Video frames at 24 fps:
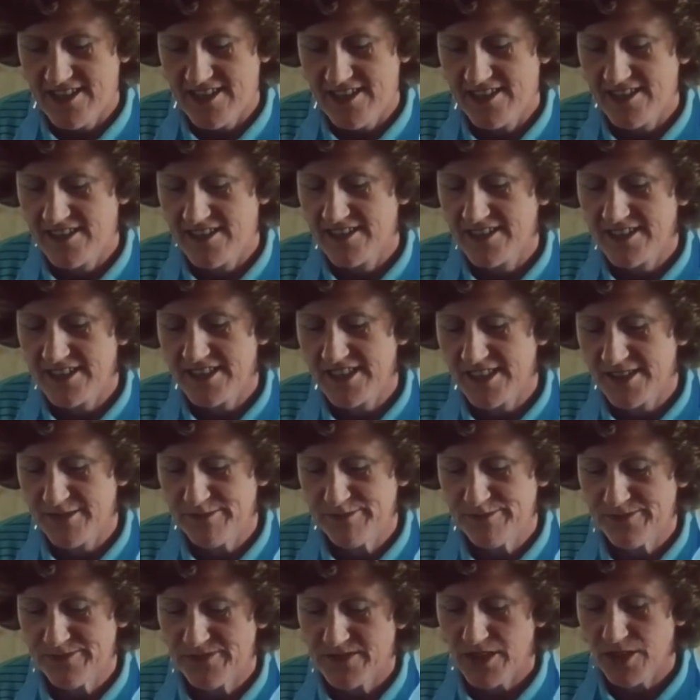And
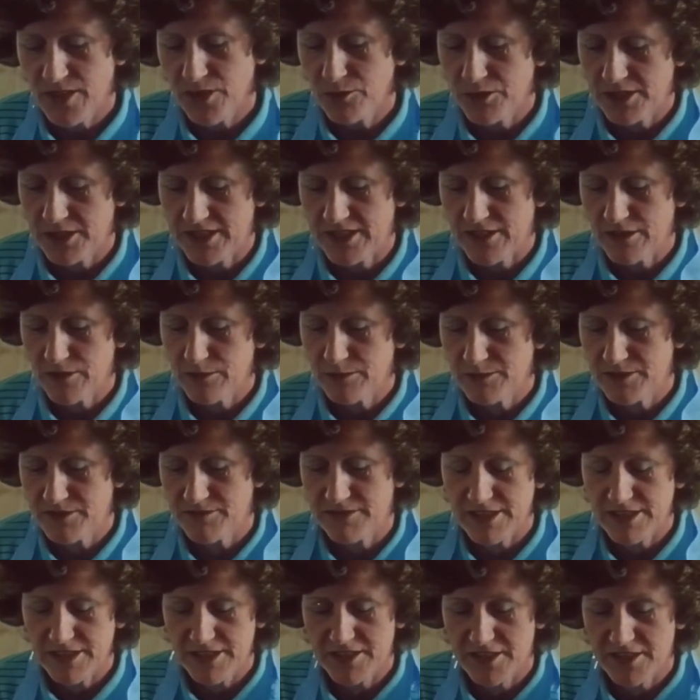I went home in a
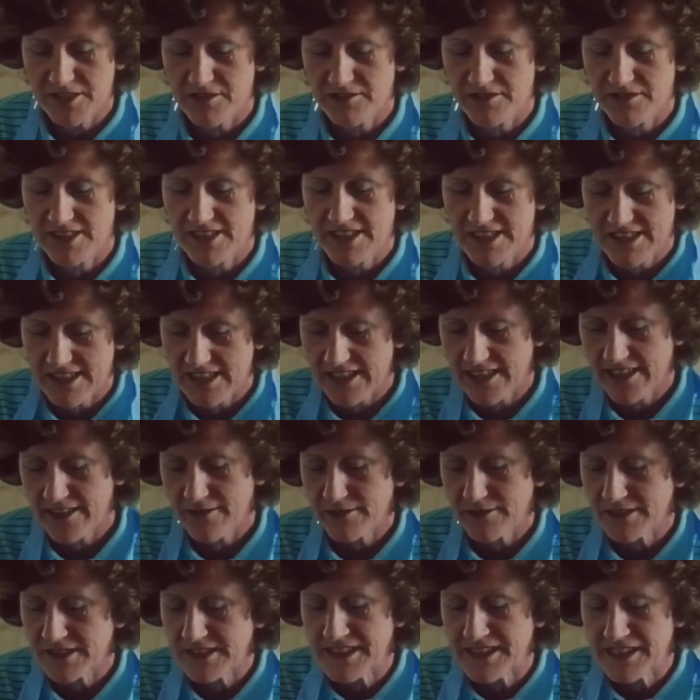very sorry state
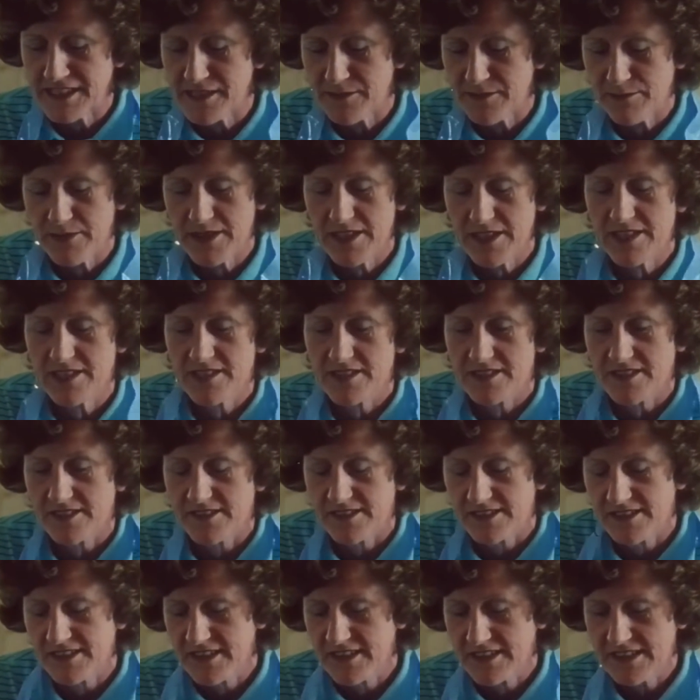with nightmares and